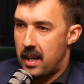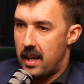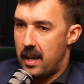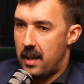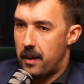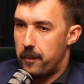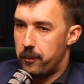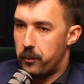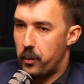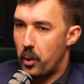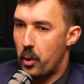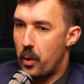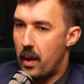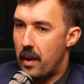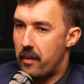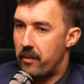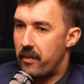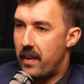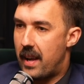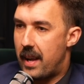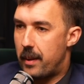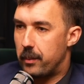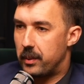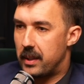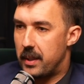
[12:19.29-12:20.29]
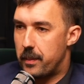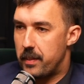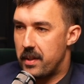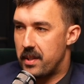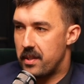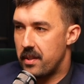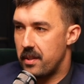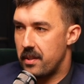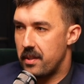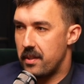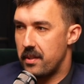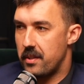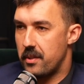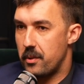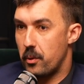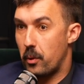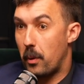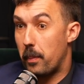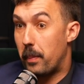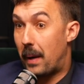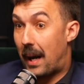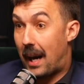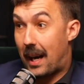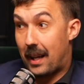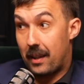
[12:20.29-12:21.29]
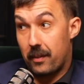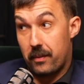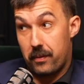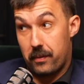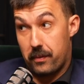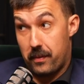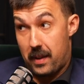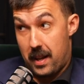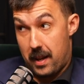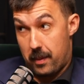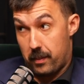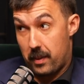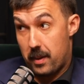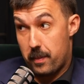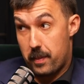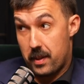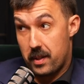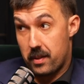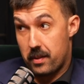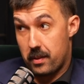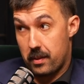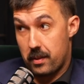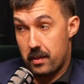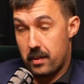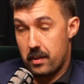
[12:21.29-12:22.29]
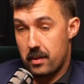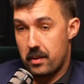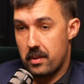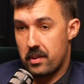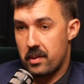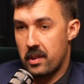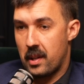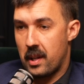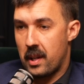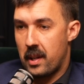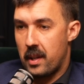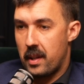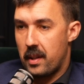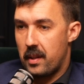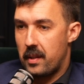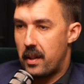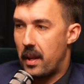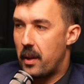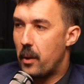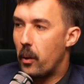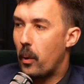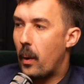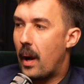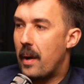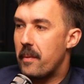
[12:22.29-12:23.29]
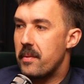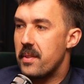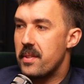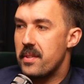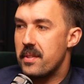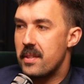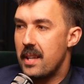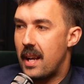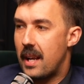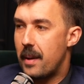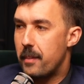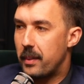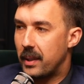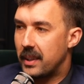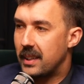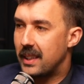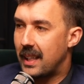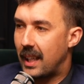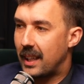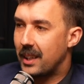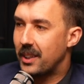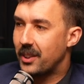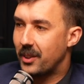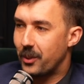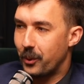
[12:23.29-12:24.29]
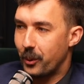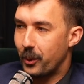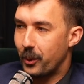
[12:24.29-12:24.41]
um, who have family businesses or are part of family businesses, they all have the same exact